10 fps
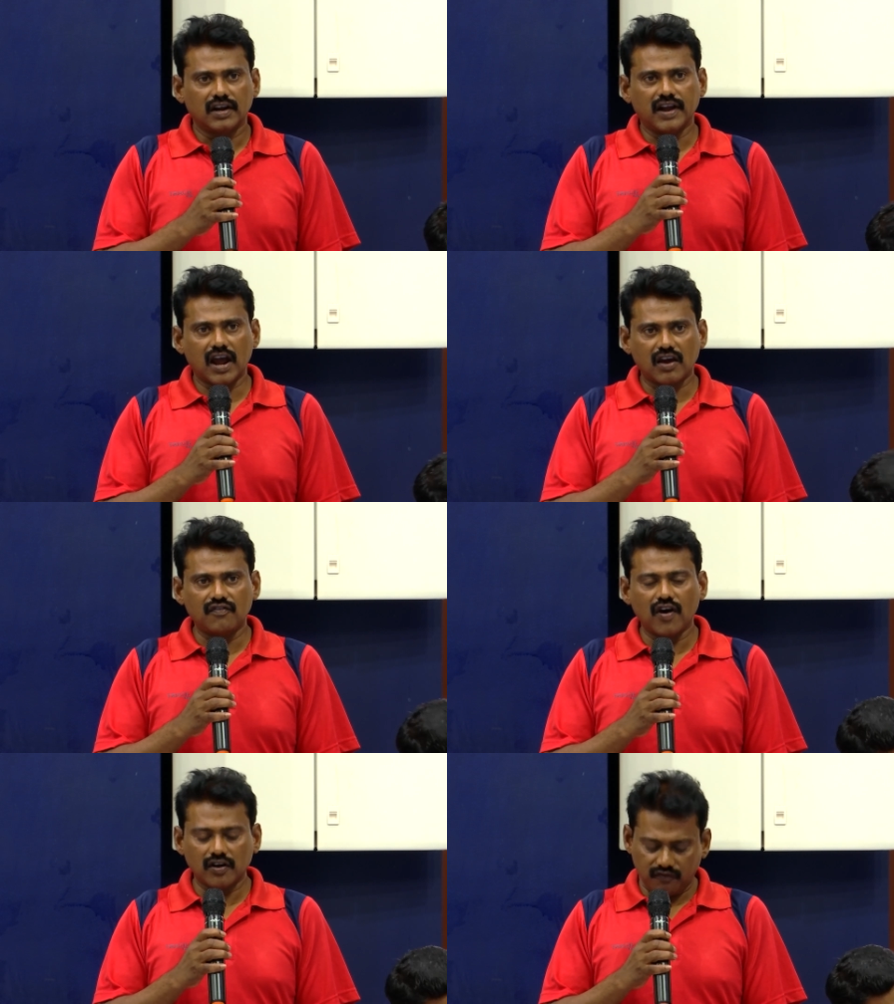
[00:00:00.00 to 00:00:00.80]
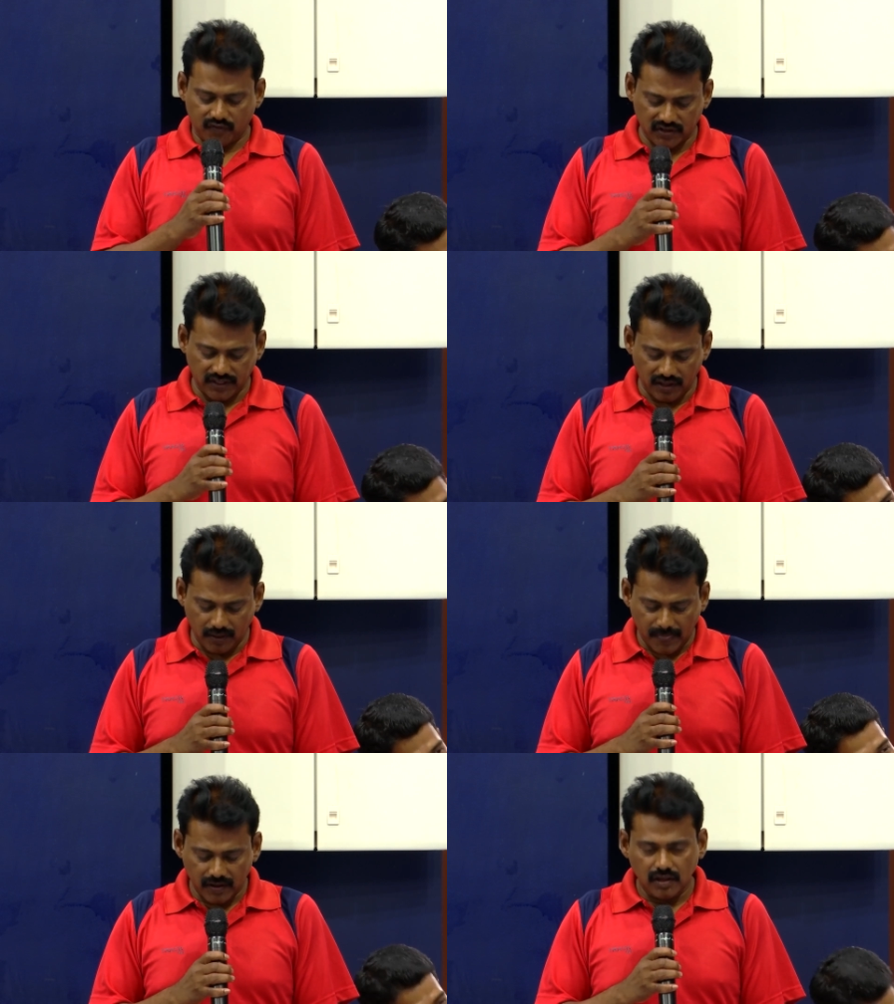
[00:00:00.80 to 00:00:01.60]
duck war for the
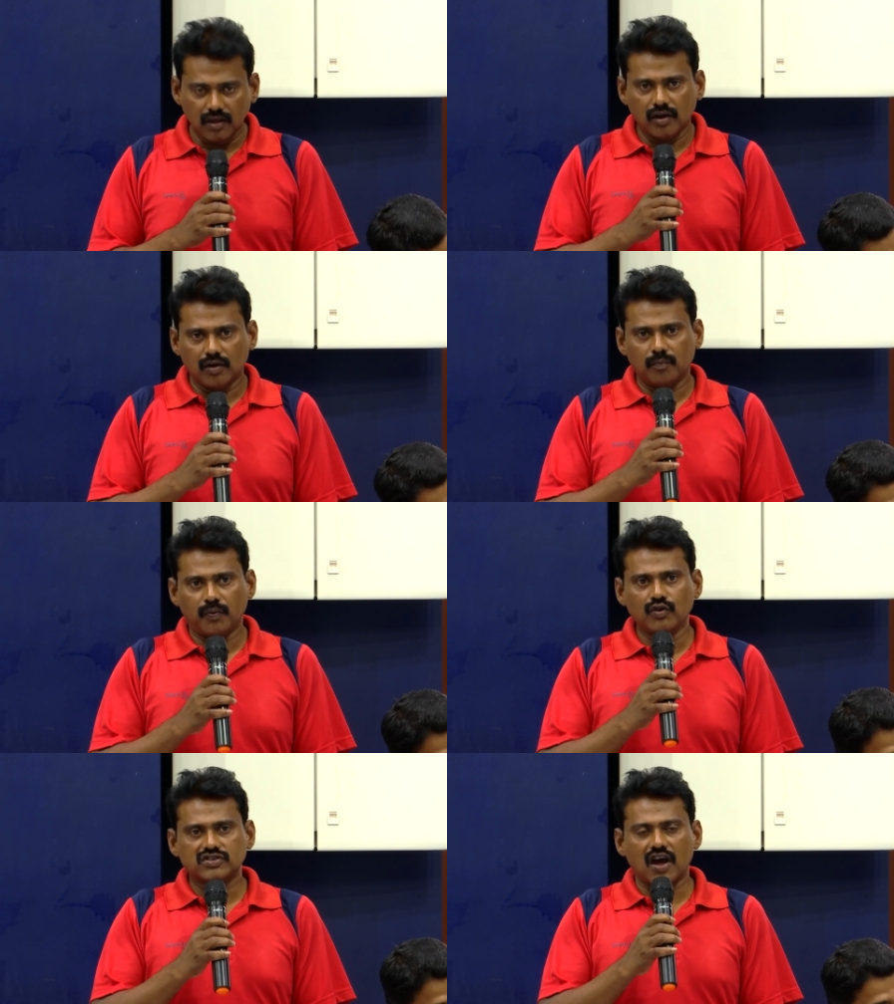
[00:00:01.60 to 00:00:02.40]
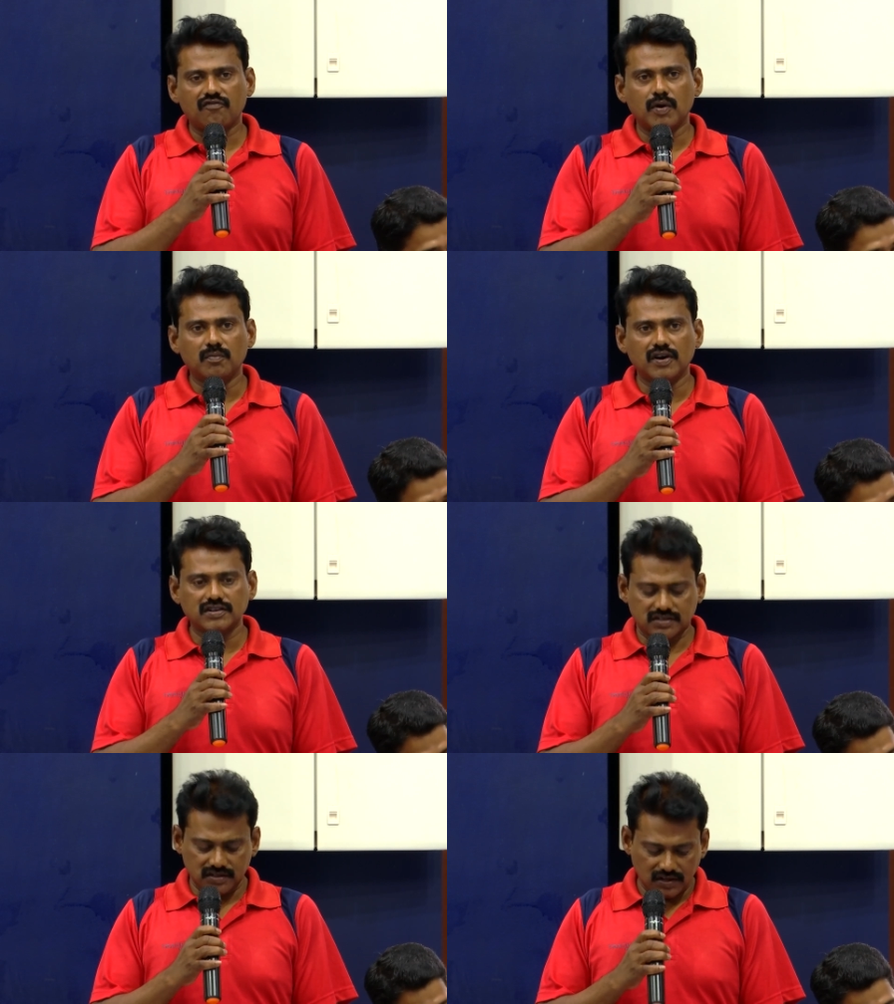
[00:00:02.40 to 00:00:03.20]
PU staff members,